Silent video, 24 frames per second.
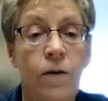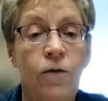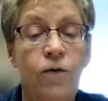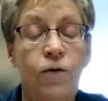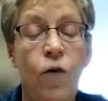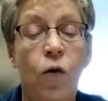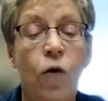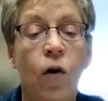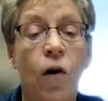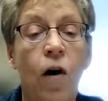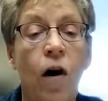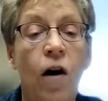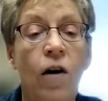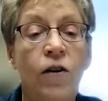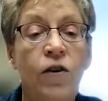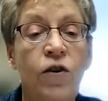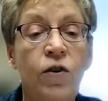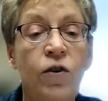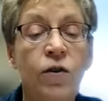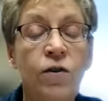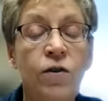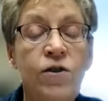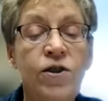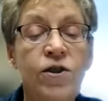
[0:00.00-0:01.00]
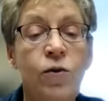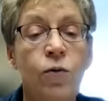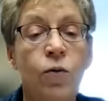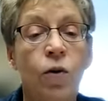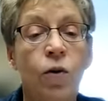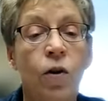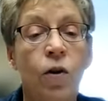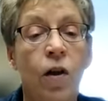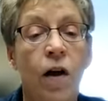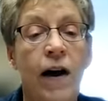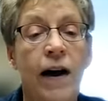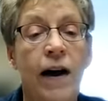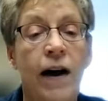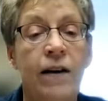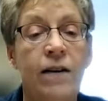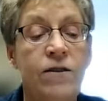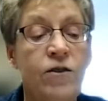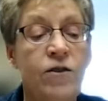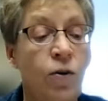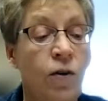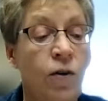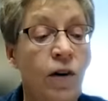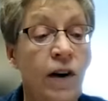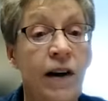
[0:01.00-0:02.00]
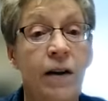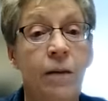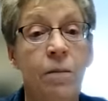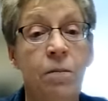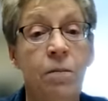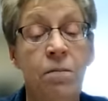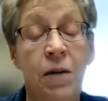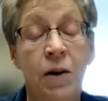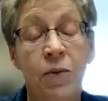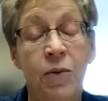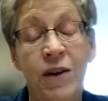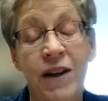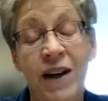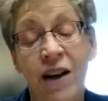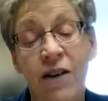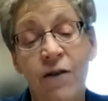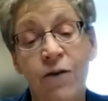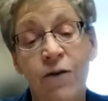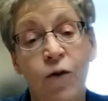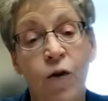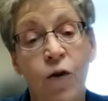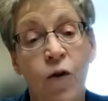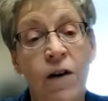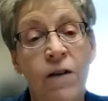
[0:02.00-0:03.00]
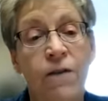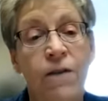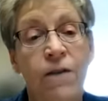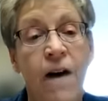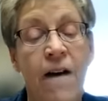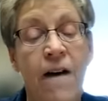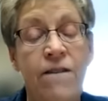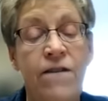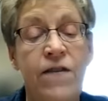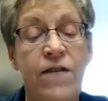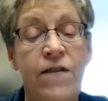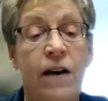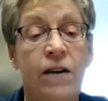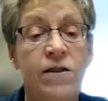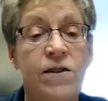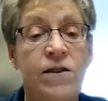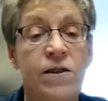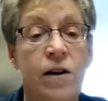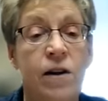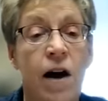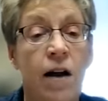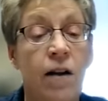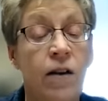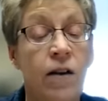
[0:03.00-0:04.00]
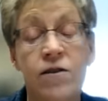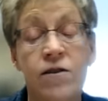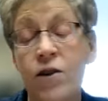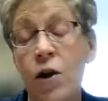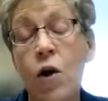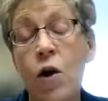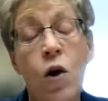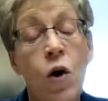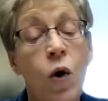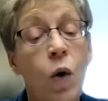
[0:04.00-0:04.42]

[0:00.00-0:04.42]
for our new school auditorium, but we need $45,000.